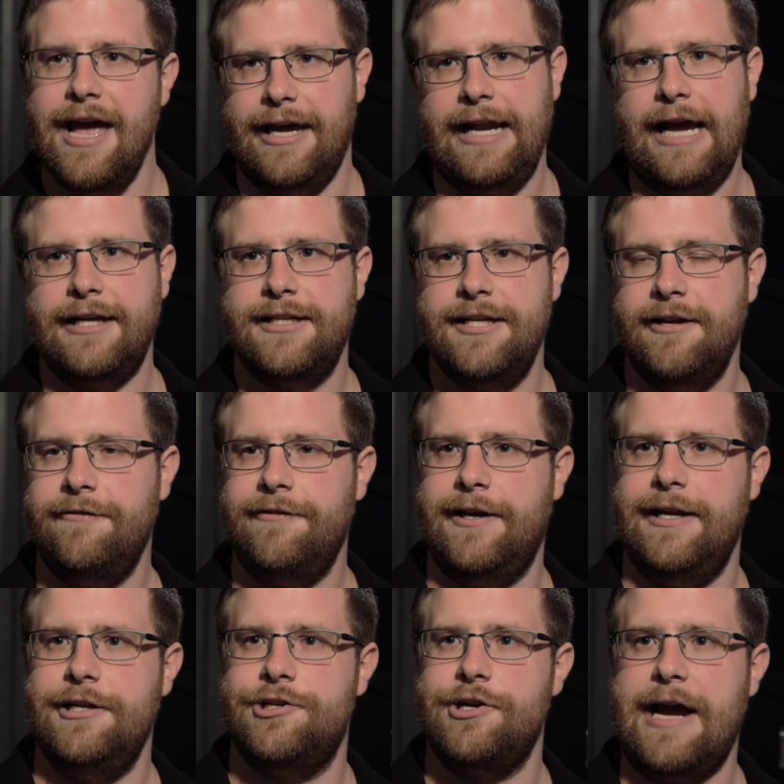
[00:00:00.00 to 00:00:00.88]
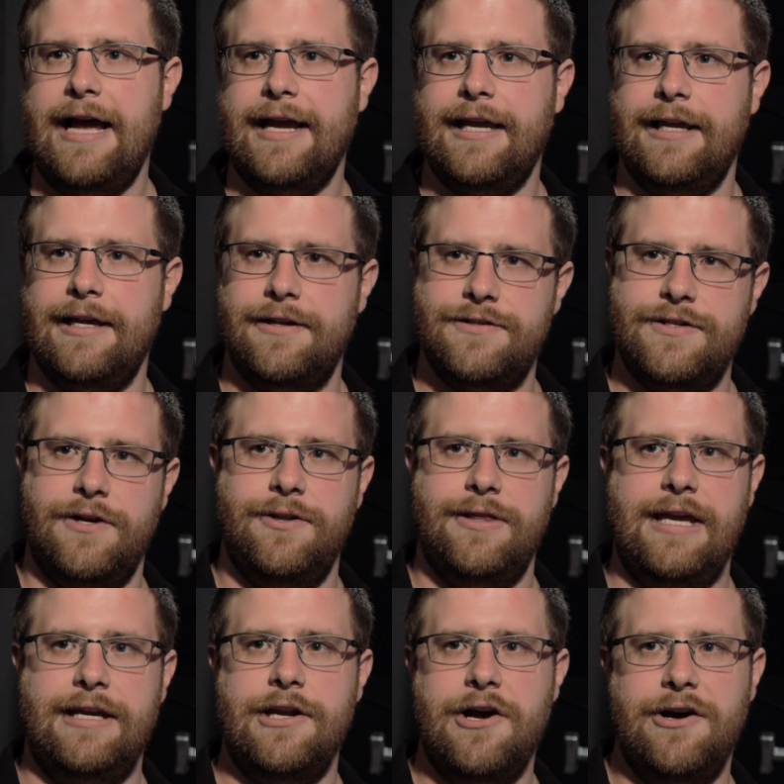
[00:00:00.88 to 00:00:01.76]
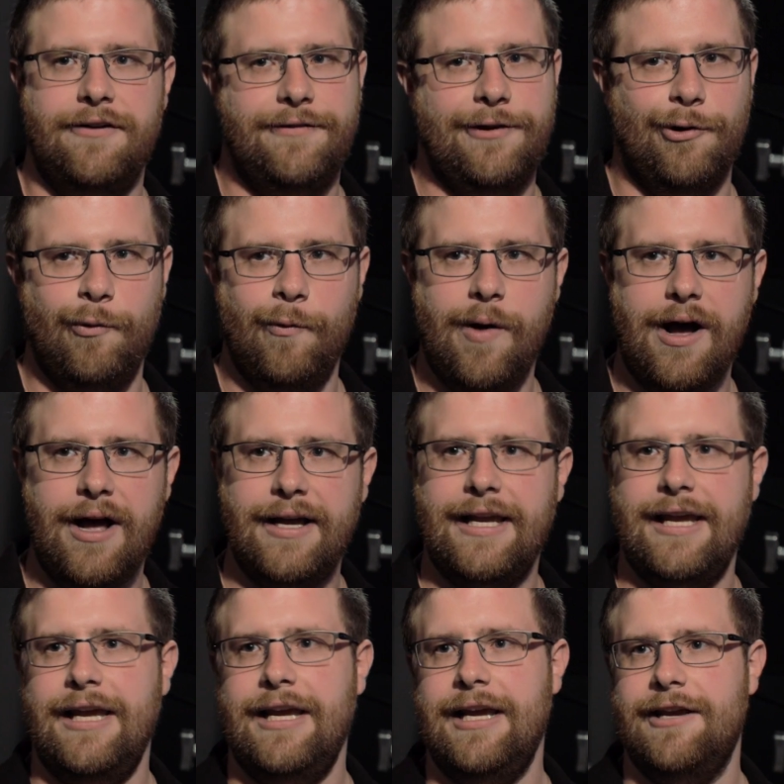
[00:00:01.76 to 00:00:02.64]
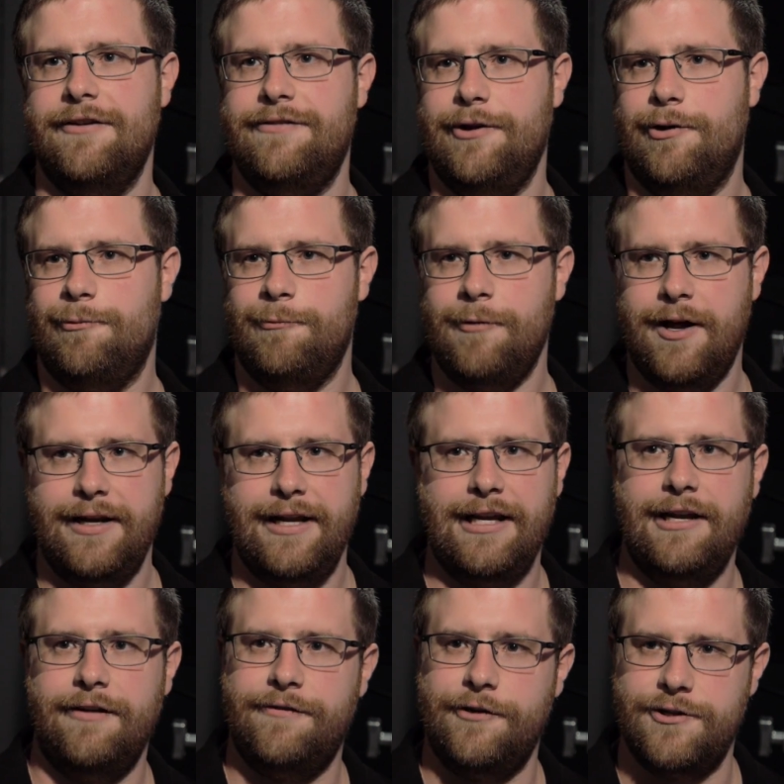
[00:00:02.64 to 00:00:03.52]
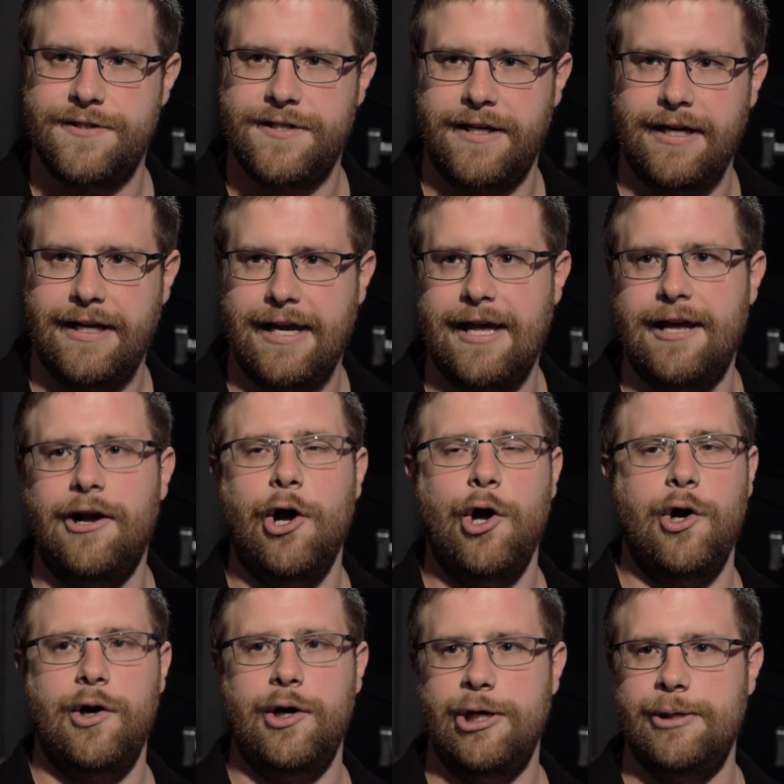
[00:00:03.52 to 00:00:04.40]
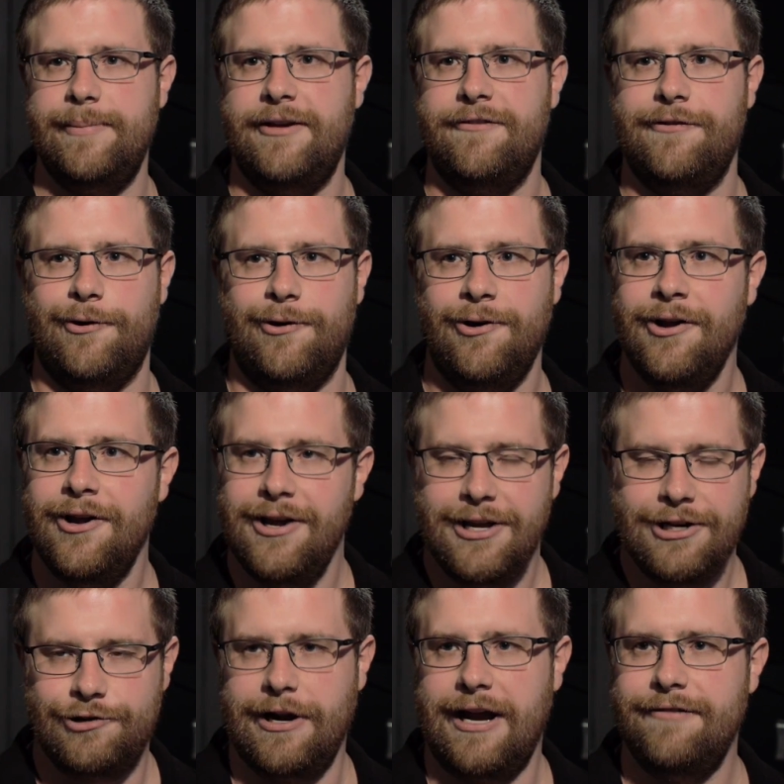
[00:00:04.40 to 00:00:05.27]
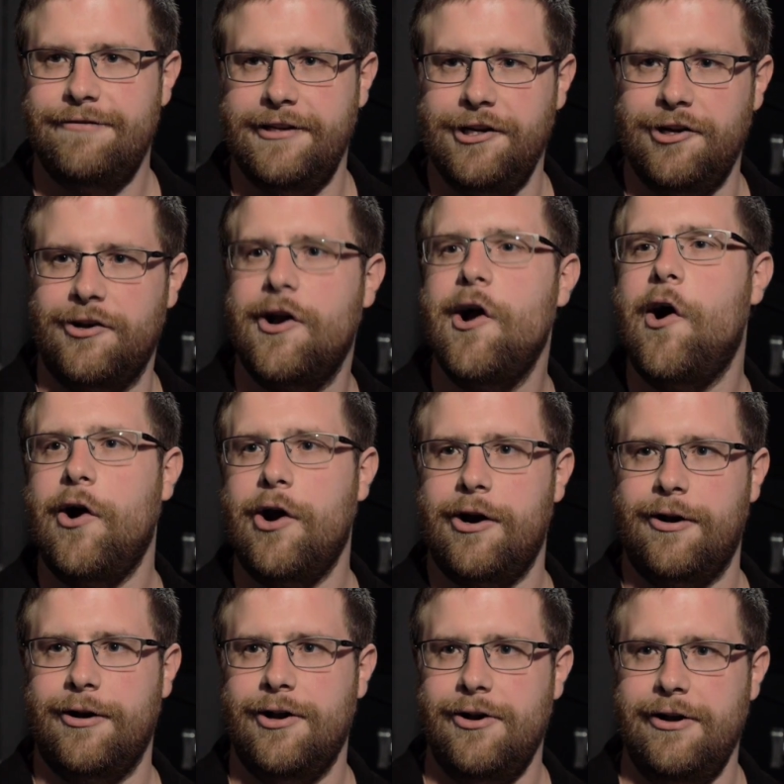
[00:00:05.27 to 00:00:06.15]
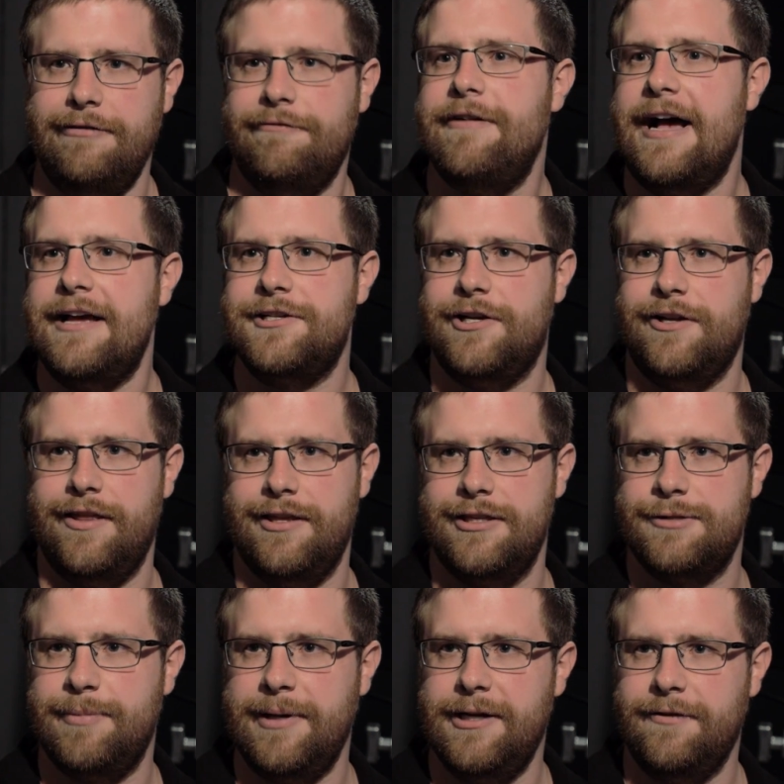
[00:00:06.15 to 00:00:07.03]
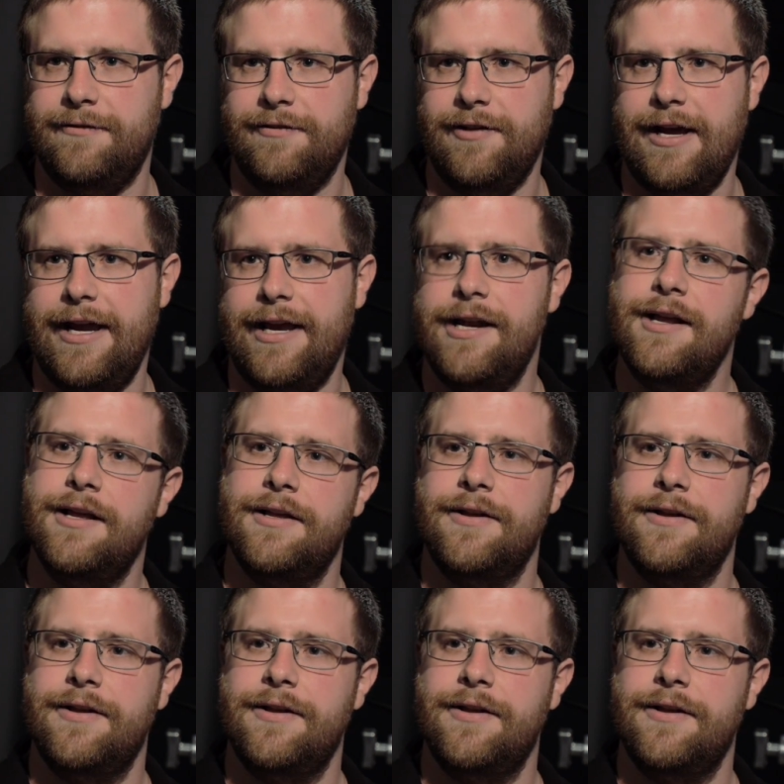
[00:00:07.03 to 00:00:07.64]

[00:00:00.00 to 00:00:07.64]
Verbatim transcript: And activity tracking, so they know if you're walking, if you're running, if you're sitting at home, if you're driving your car or going faster than the speed of light.